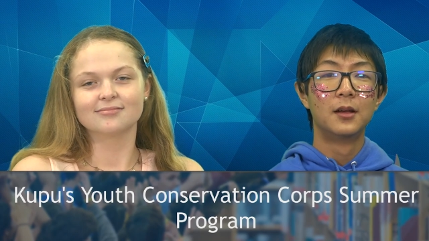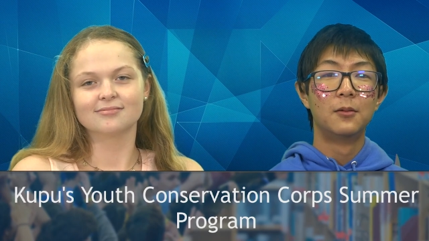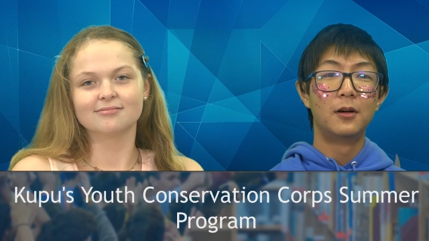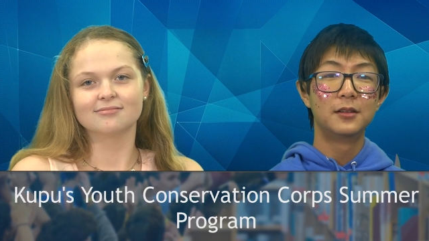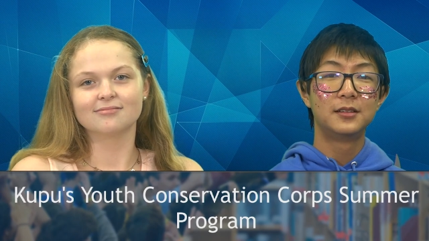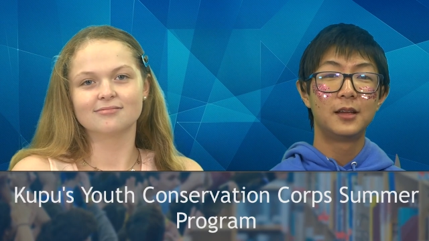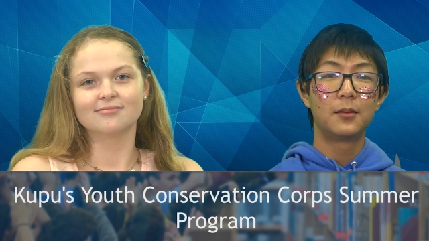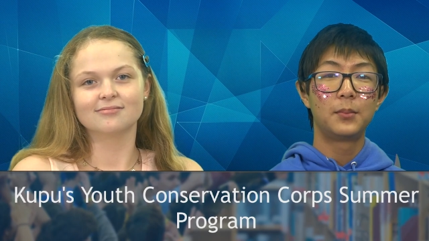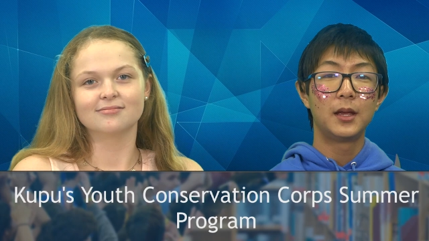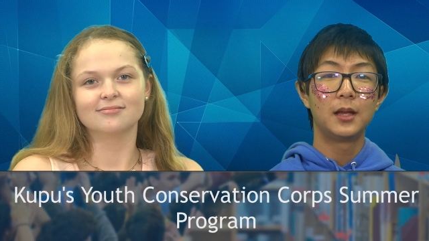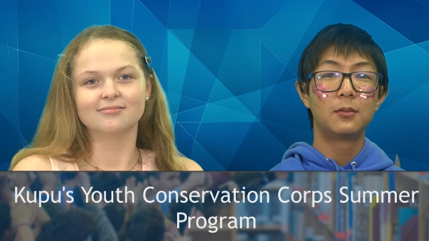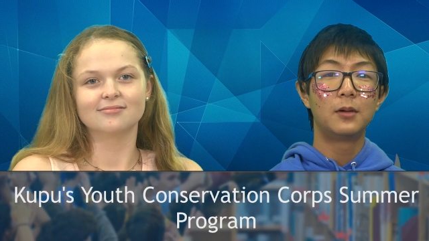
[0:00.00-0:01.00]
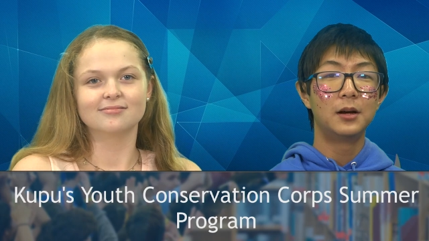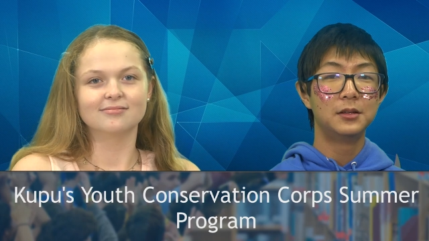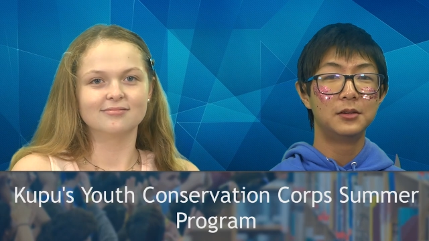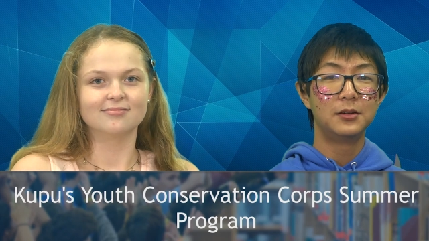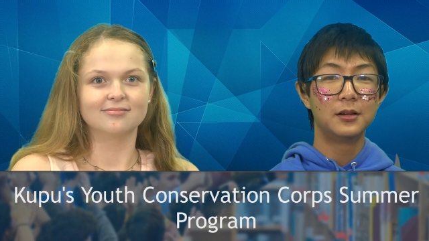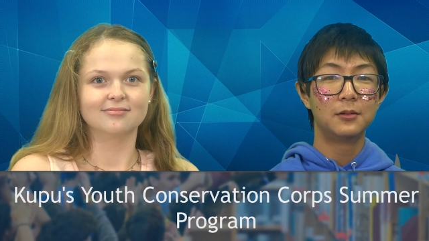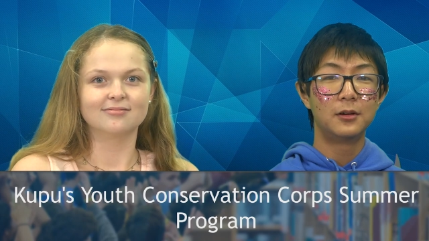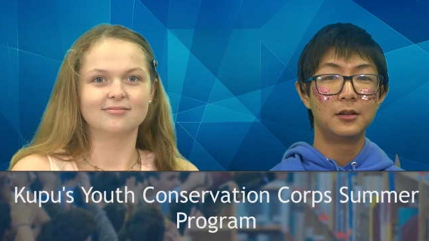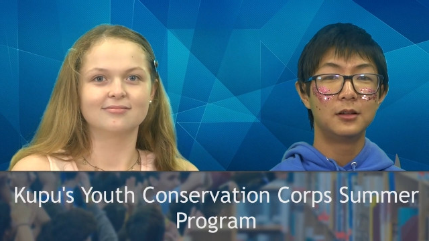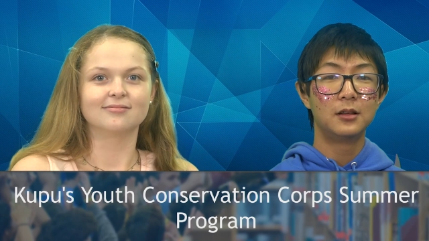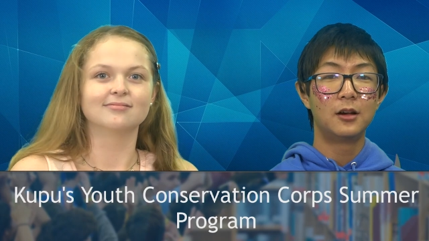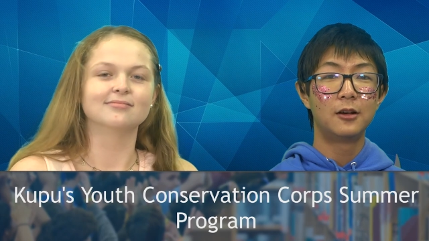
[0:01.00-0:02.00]
Speaker 1: Want to get paid while doing what
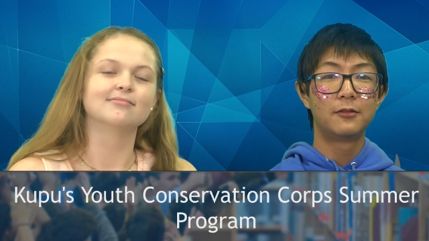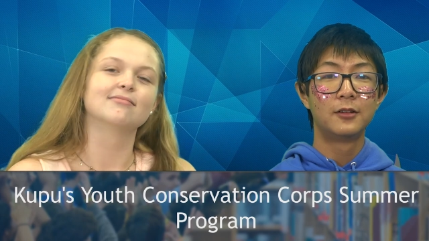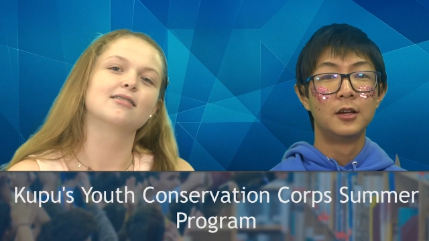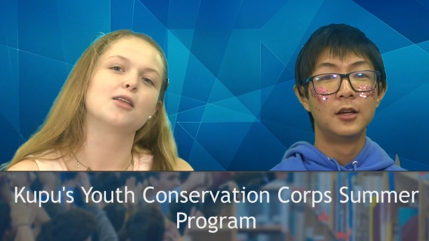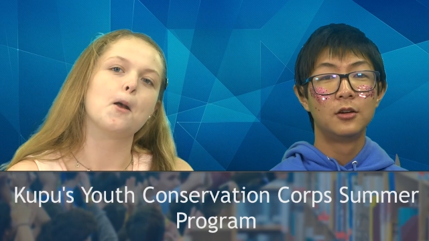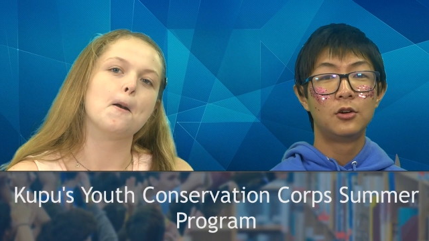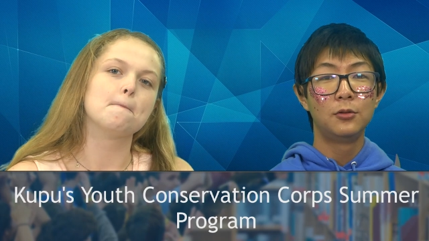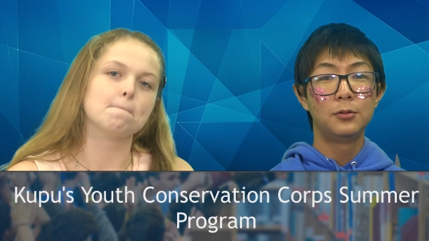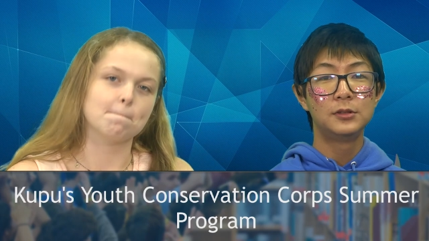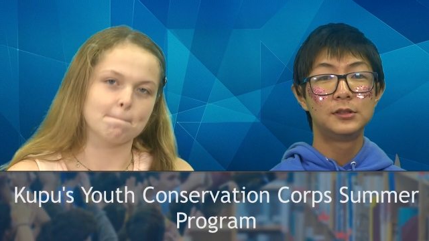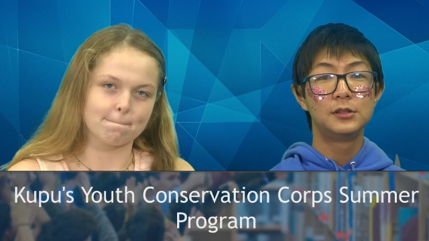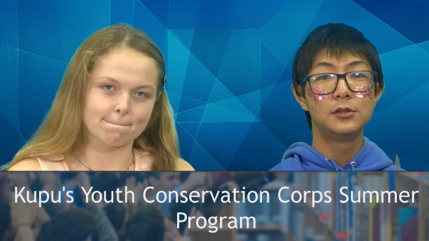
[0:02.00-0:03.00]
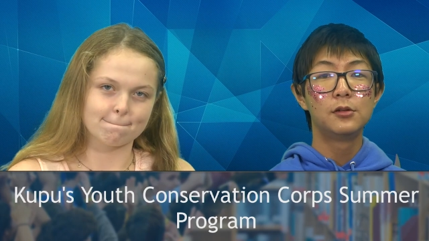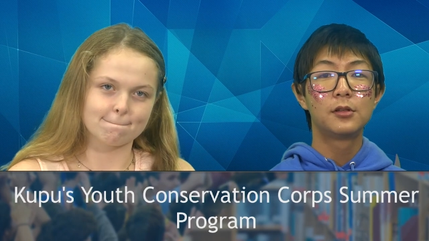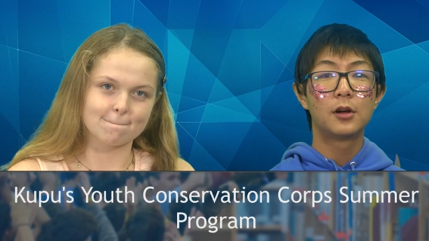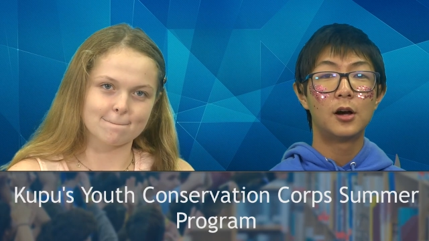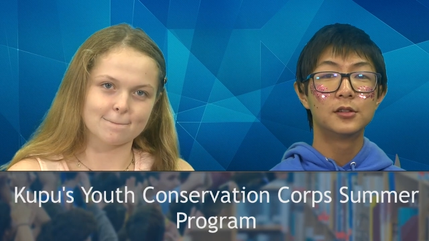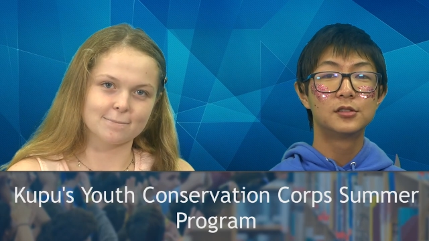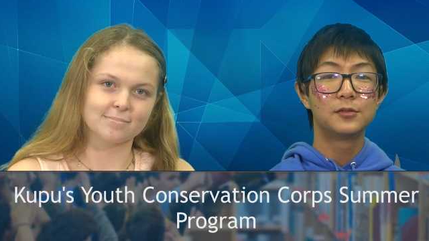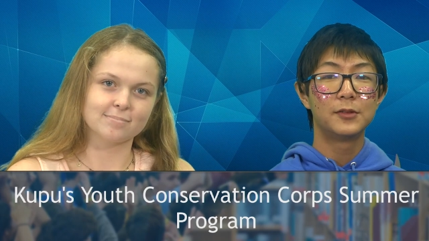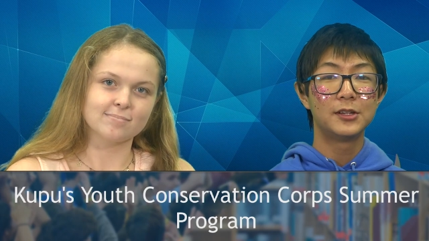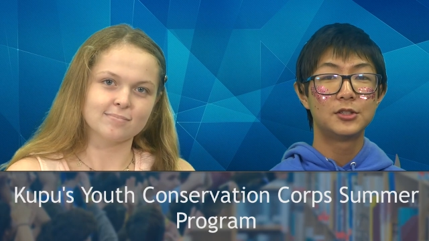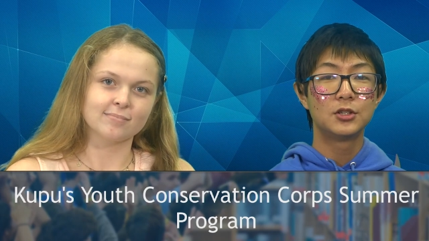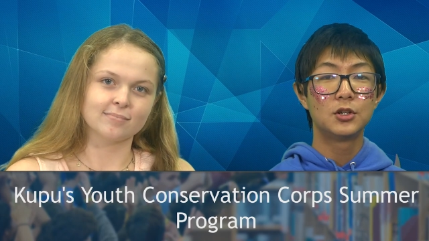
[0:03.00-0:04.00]
you love? Kupu's Youth
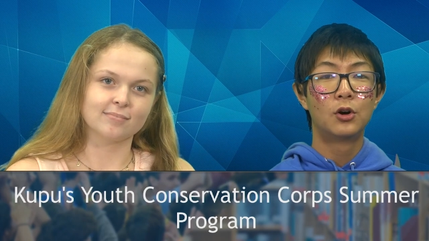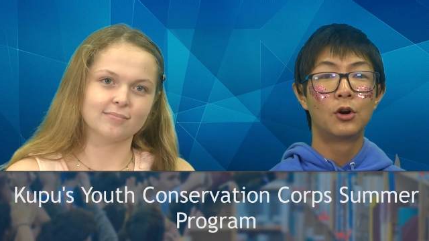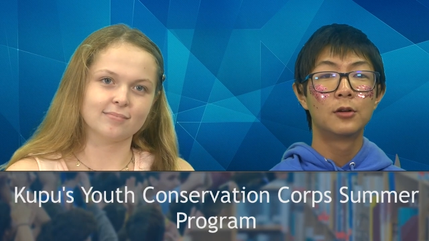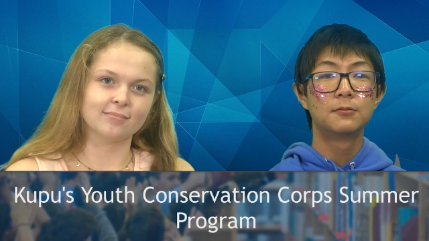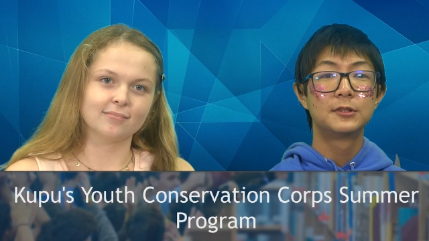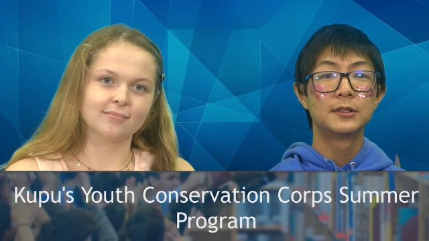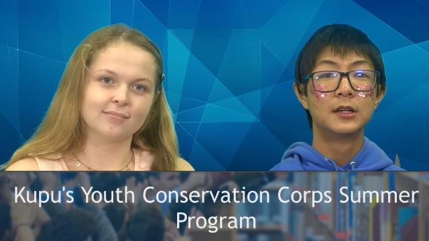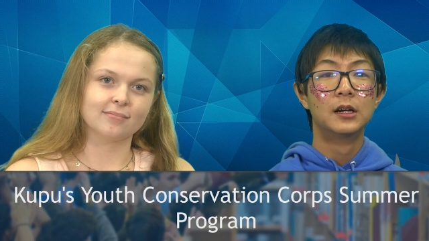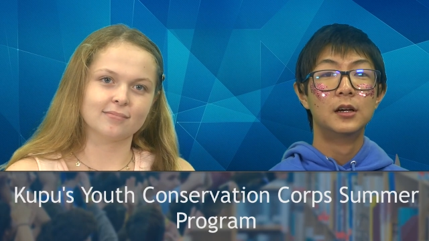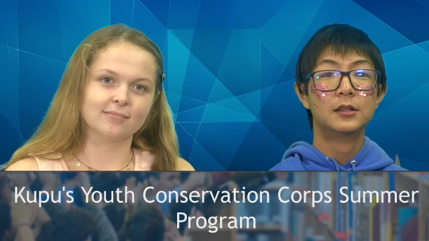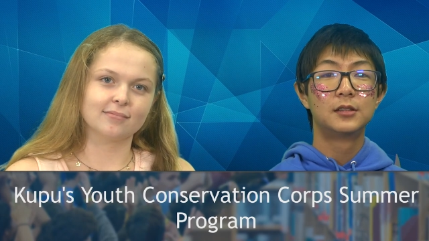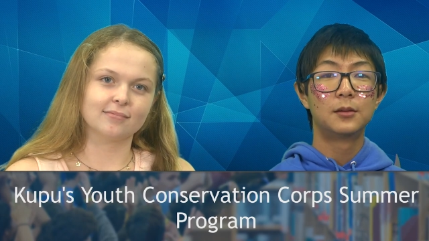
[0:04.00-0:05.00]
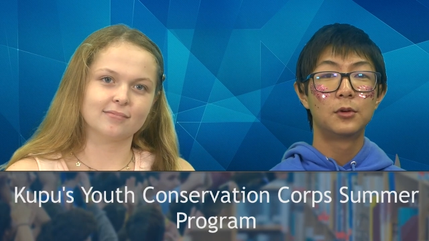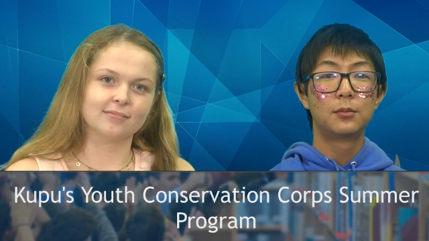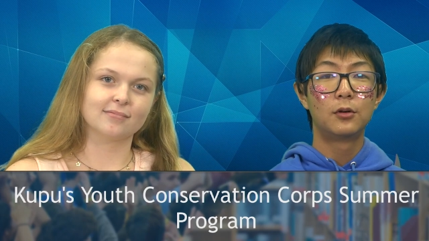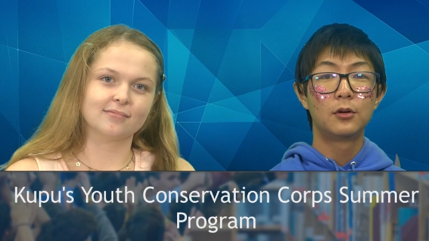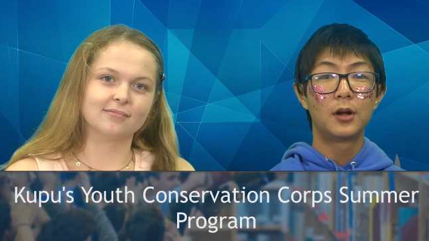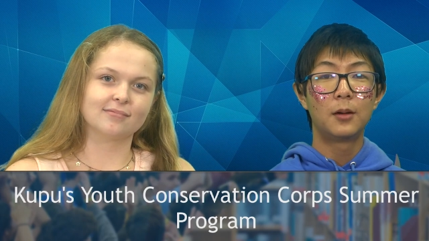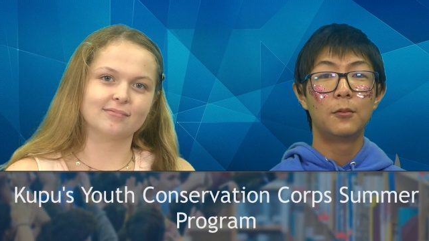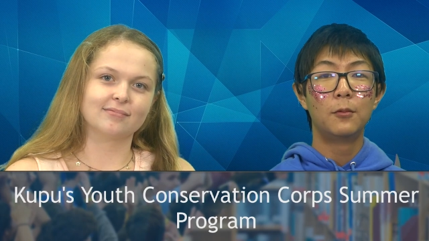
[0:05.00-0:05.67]
Conservation Corps Summer Program